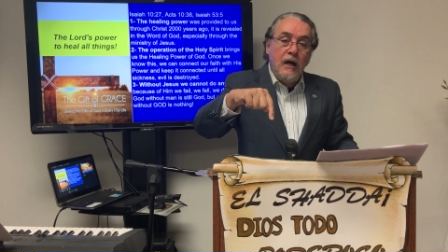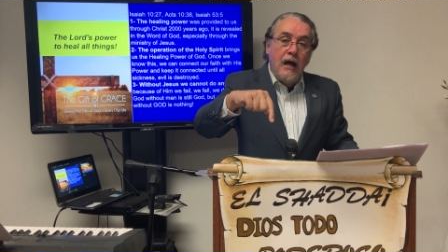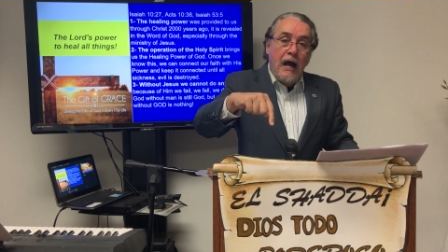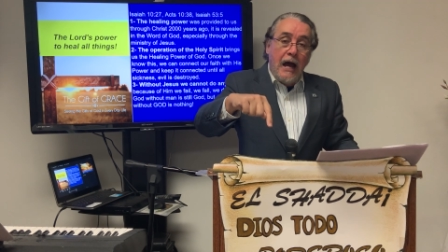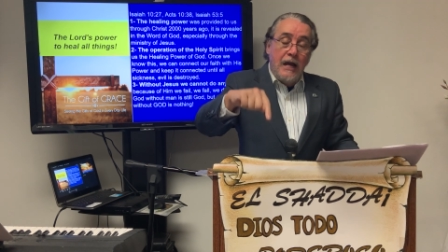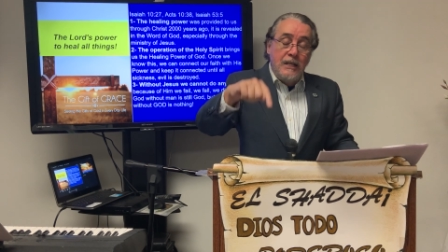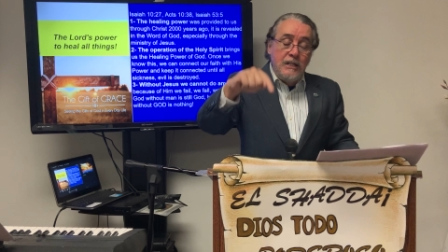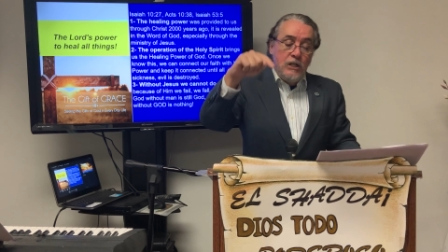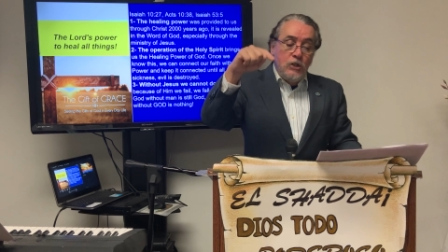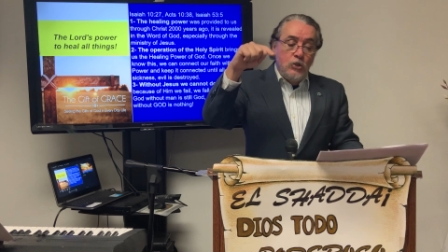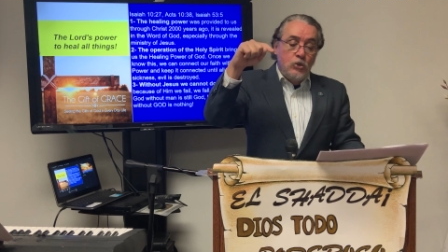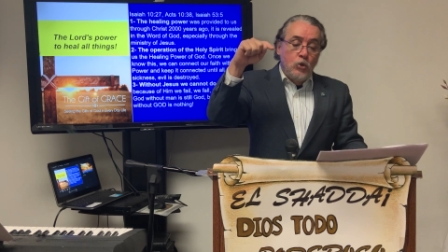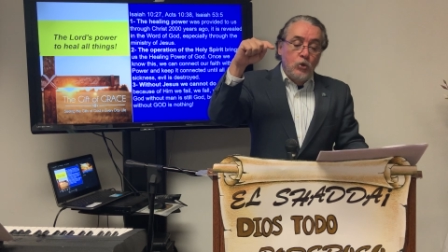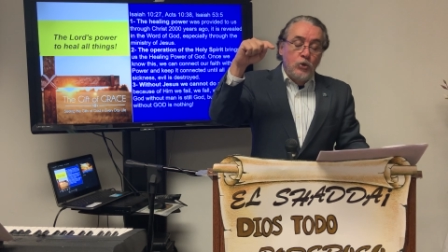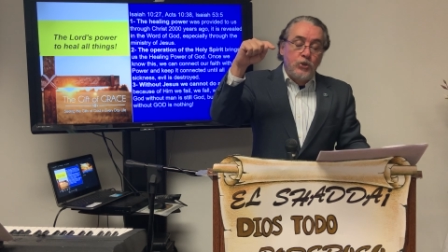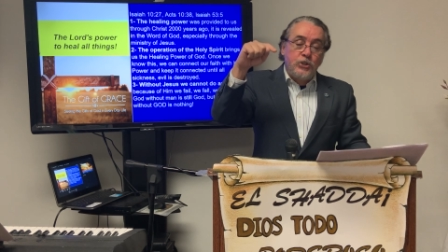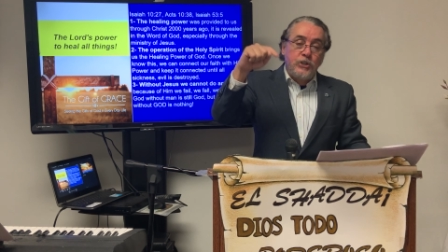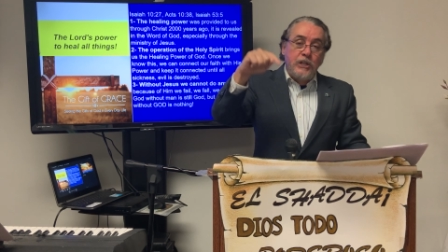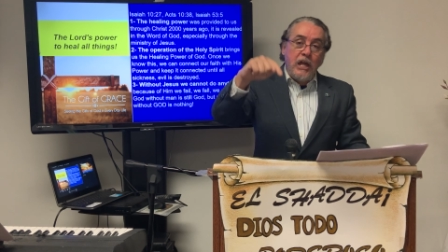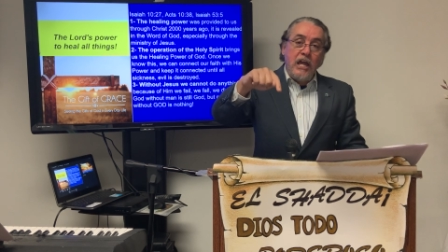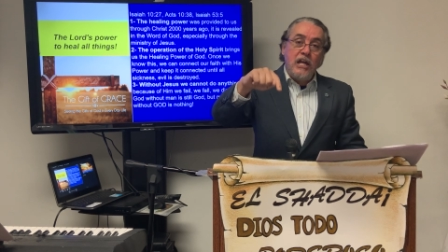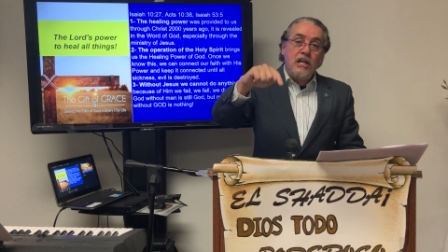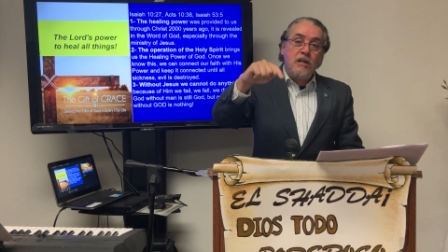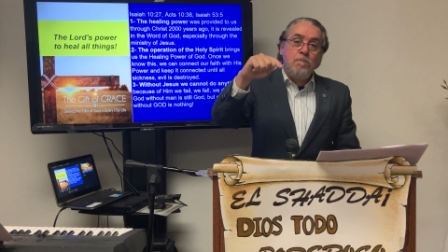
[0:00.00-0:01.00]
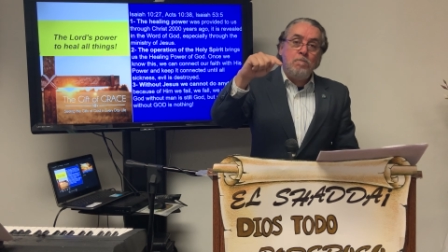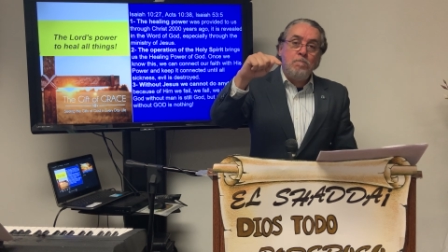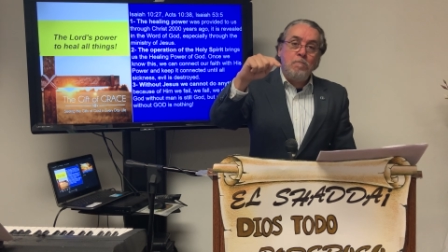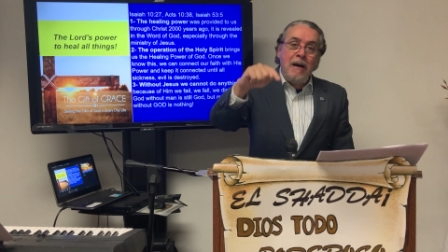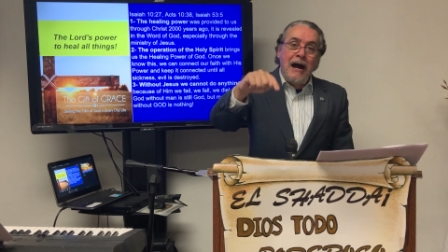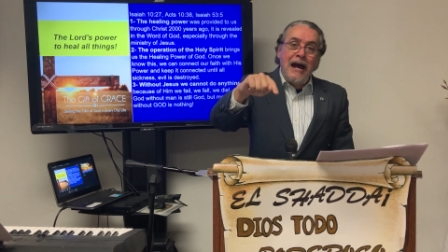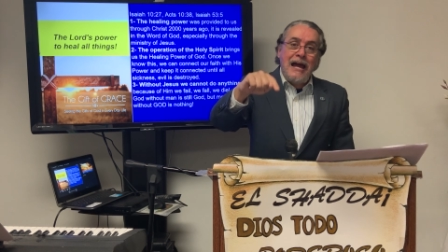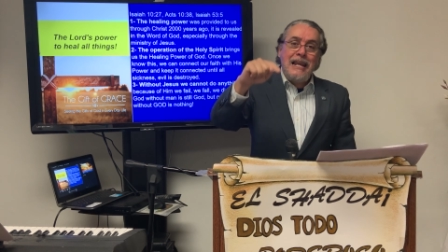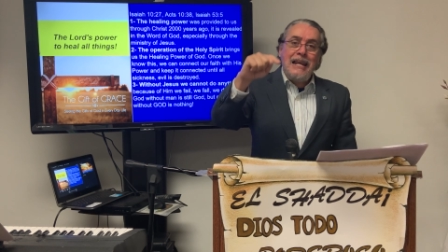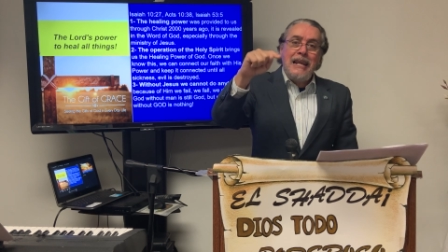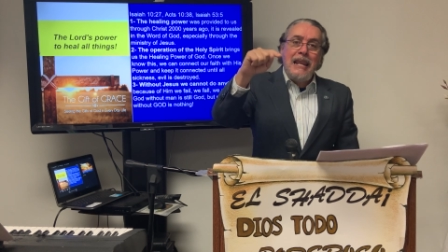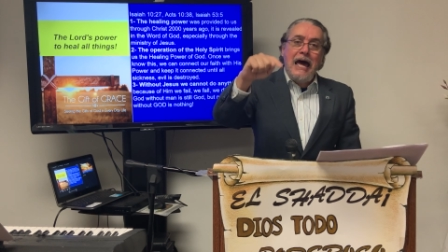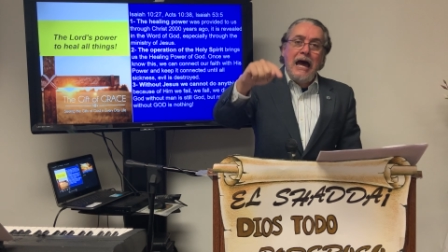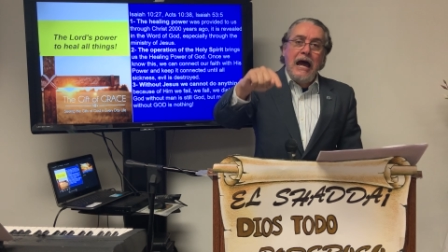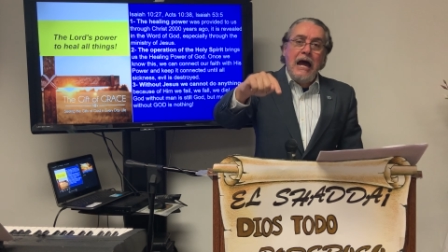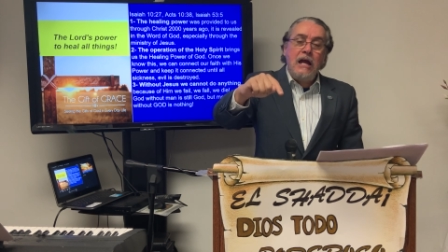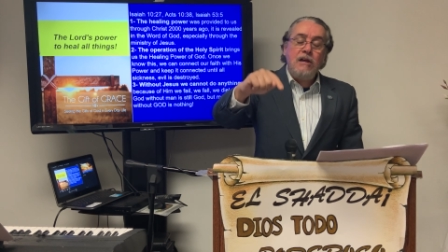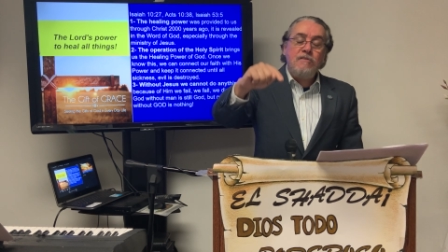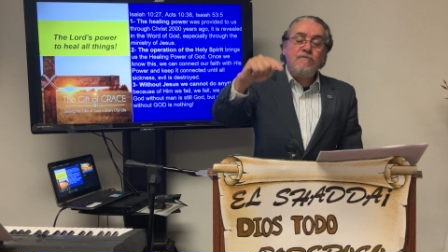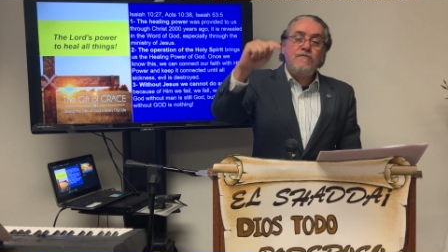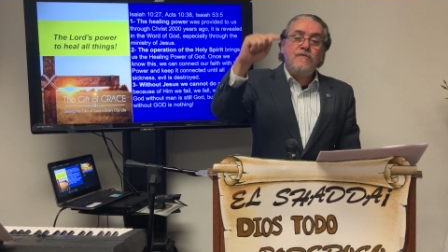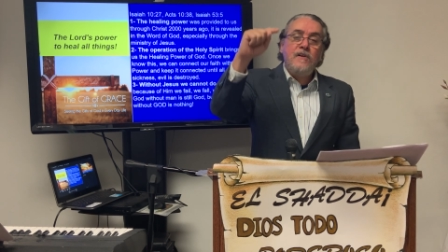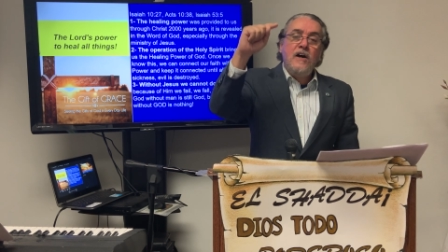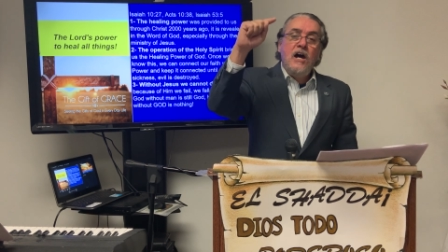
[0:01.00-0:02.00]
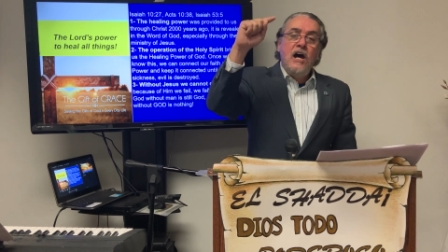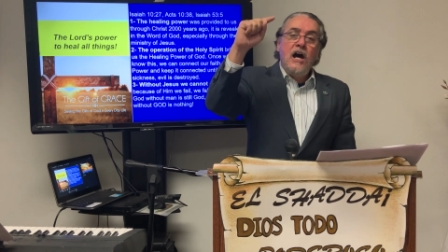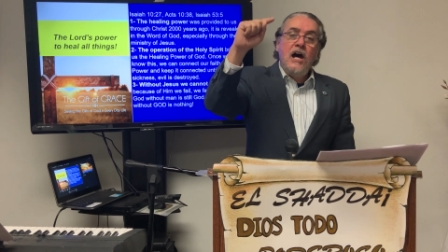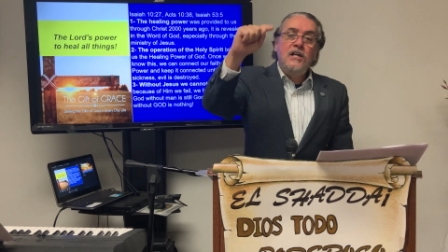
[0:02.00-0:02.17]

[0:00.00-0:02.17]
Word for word: I need to take my life